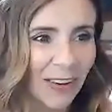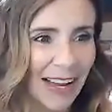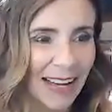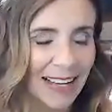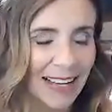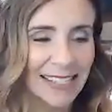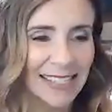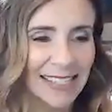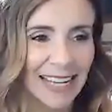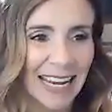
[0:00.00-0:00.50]

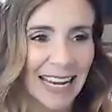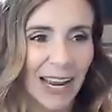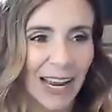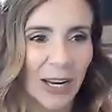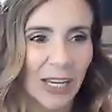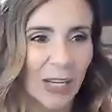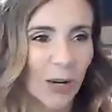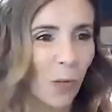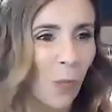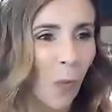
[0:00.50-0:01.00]
us,
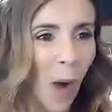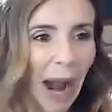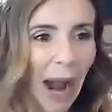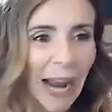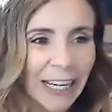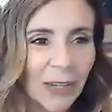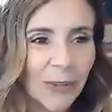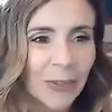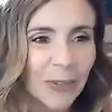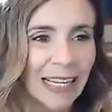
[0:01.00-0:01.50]
you know, why
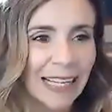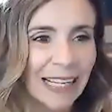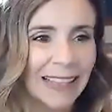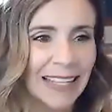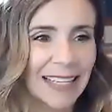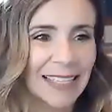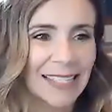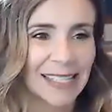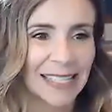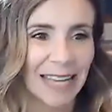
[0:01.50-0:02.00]
do you need
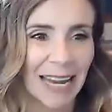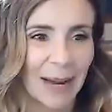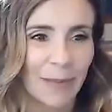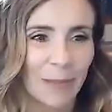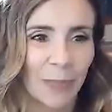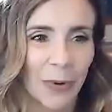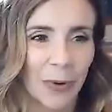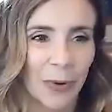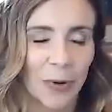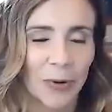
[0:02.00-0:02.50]
these
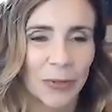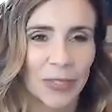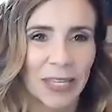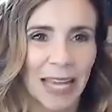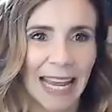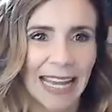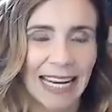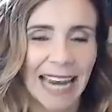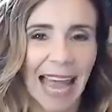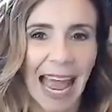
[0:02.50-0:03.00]
samples,
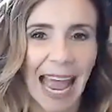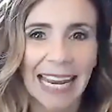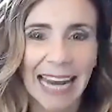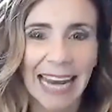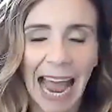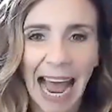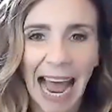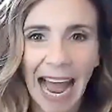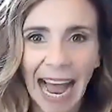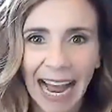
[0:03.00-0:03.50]
and and
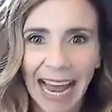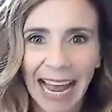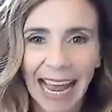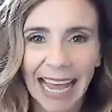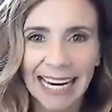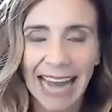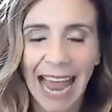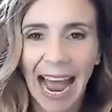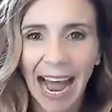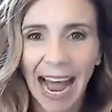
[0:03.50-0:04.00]
how,
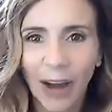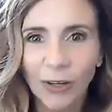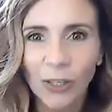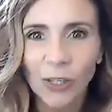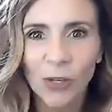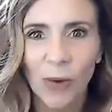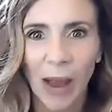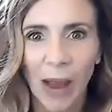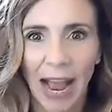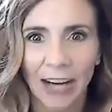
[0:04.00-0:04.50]
and how do
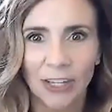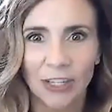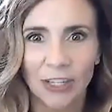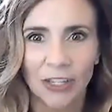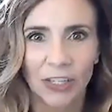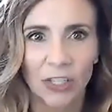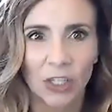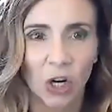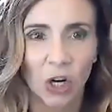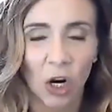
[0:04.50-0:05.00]
you
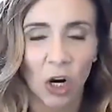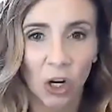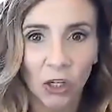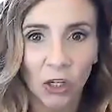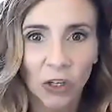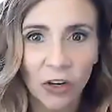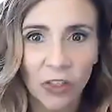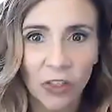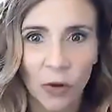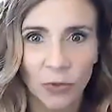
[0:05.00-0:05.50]
actually
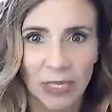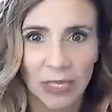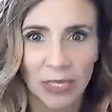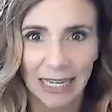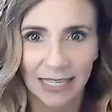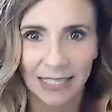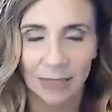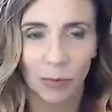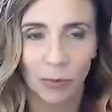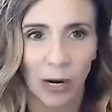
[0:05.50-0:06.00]
turn those
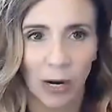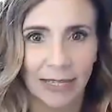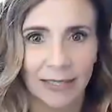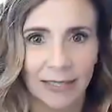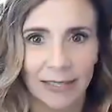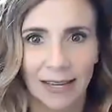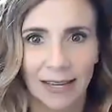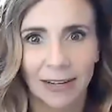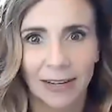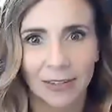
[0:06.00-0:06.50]
into
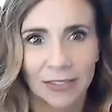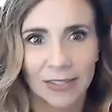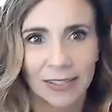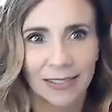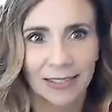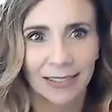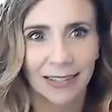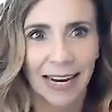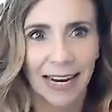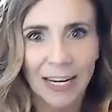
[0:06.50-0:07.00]
brain cells?
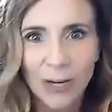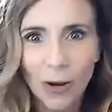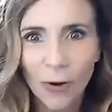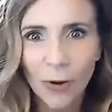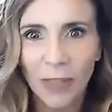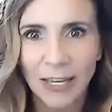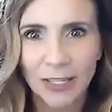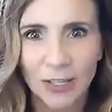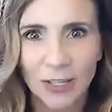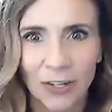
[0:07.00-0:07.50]
And I know
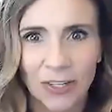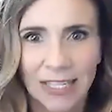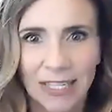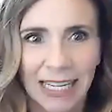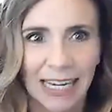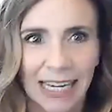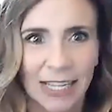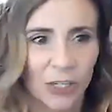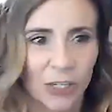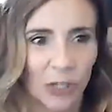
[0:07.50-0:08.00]
that starts to
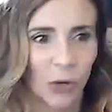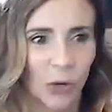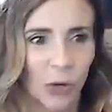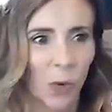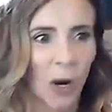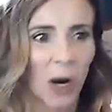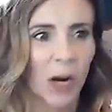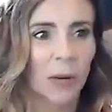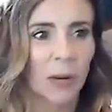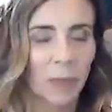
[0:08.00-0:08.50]
get into your
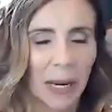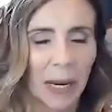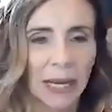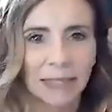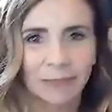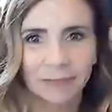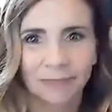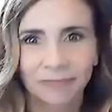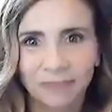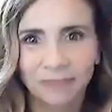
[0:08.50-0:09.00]
work,
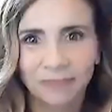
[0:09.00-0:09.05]
but